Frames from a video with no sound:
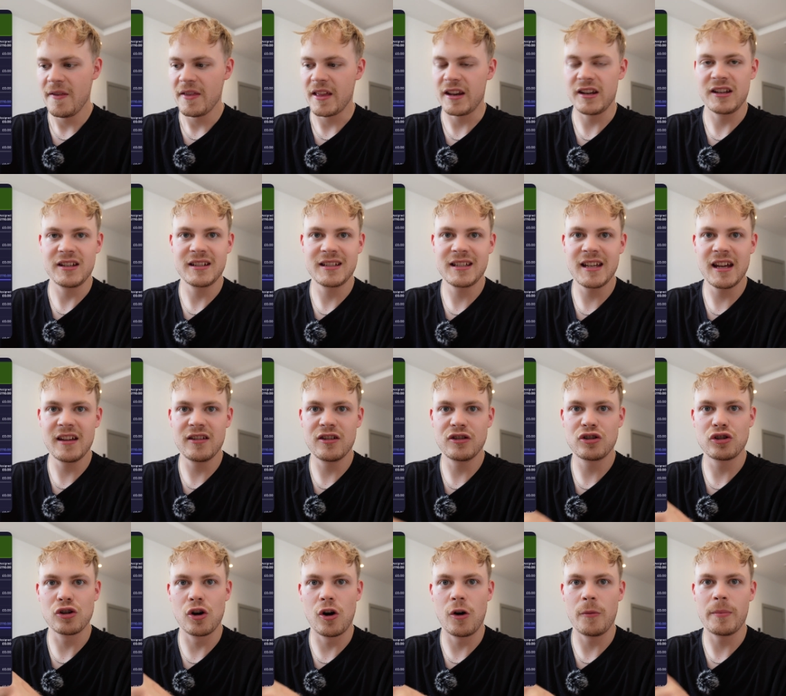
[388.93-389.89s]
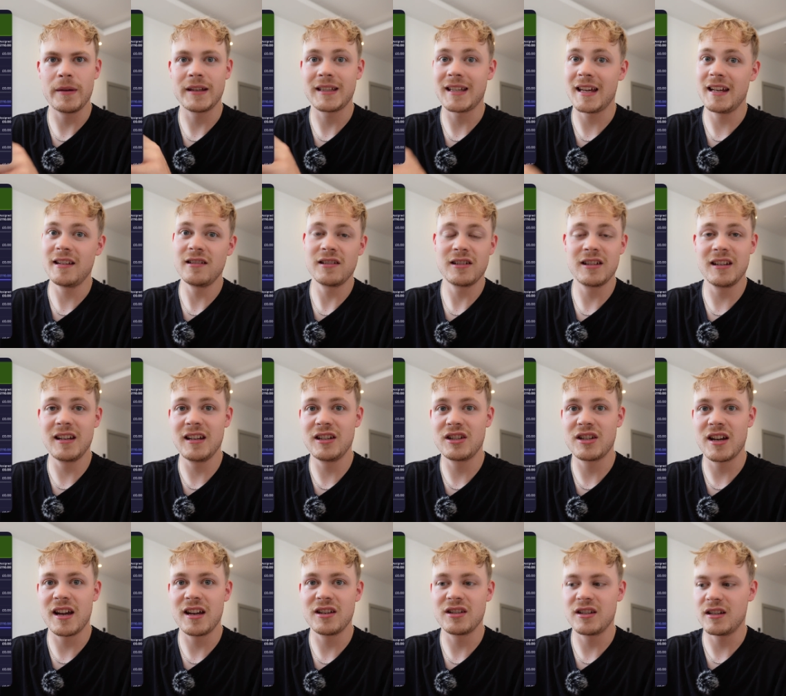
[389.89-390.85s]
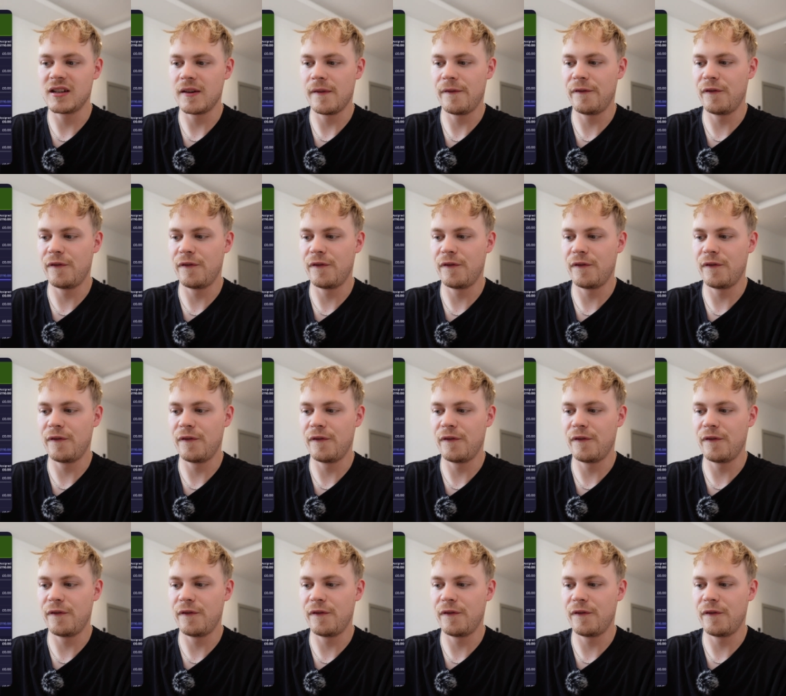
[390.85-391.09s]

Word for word: And you can see at the top, it's instantly changed it to